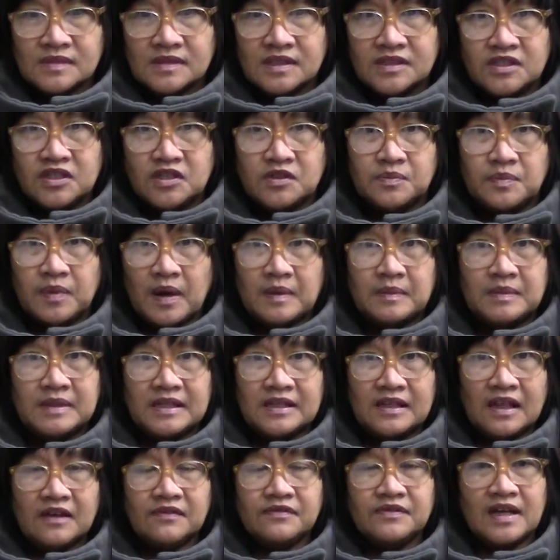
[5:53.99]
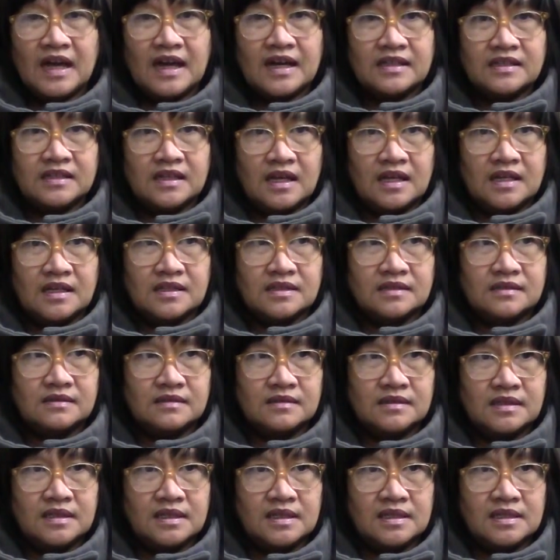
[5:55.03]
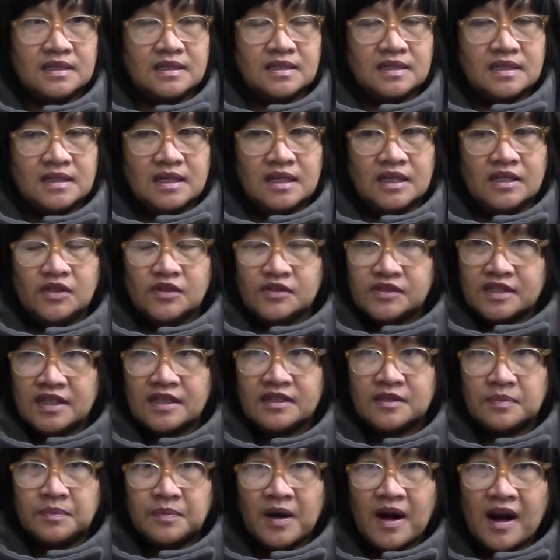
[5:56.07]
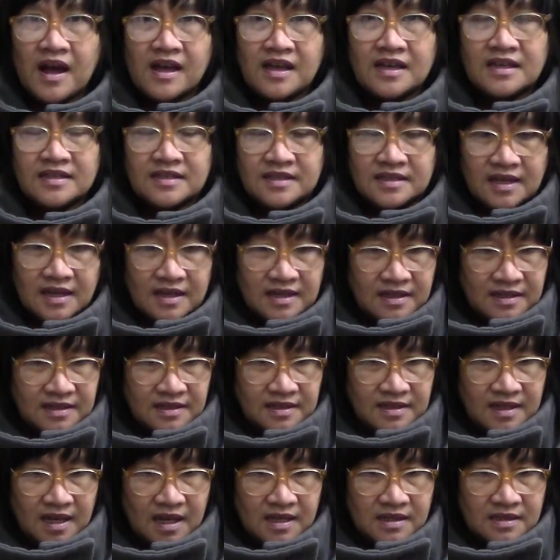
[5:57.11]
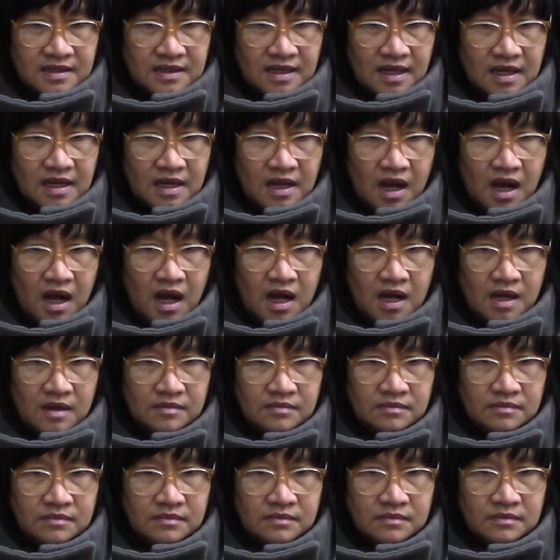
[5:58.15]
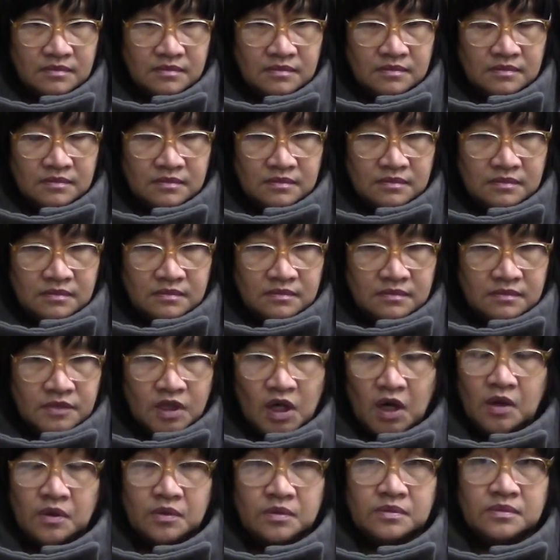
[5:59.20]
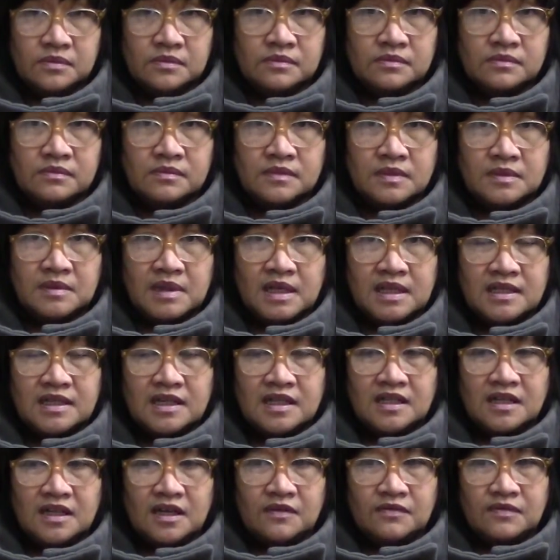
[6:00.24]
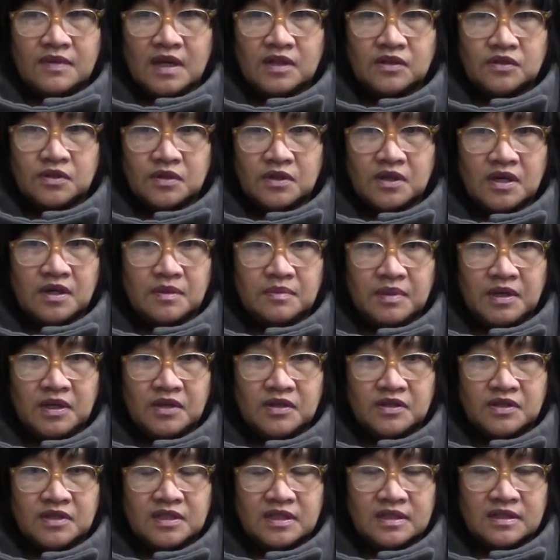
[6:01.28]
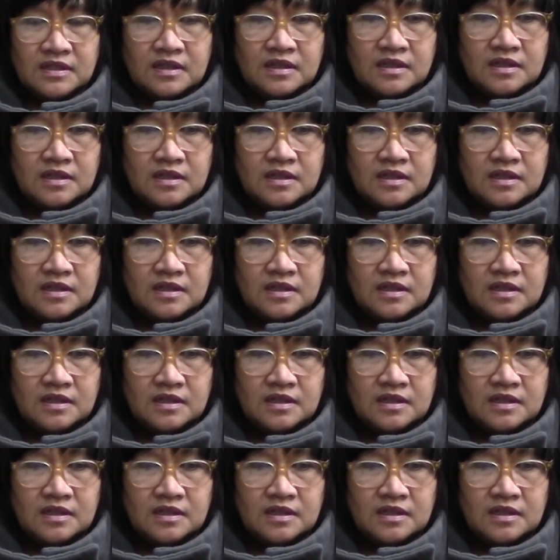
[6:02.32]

she'd probably love that. And he looks at the price and he says like, no, I'm not gonna give that to her, because